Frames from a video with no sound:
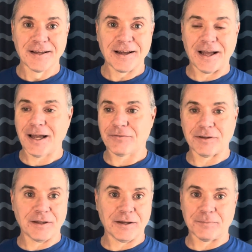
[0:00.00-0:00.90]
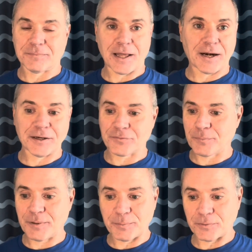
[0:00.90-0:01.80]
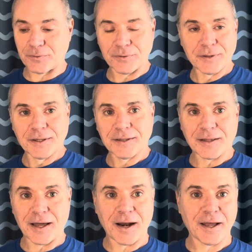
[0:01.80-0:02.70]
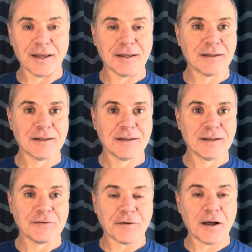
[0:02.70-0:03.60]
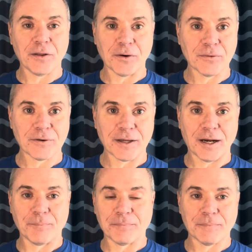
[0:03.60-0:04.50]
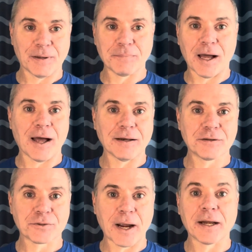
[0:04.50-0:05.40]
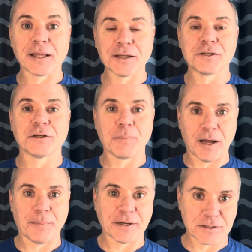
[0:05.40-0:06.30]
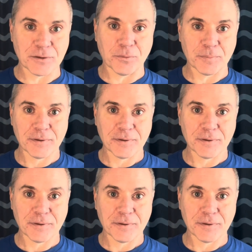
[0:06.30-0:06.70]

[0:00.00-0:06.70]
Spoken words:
I have a lot of different people that I follow, and I'm not trying to get you to buy my soap.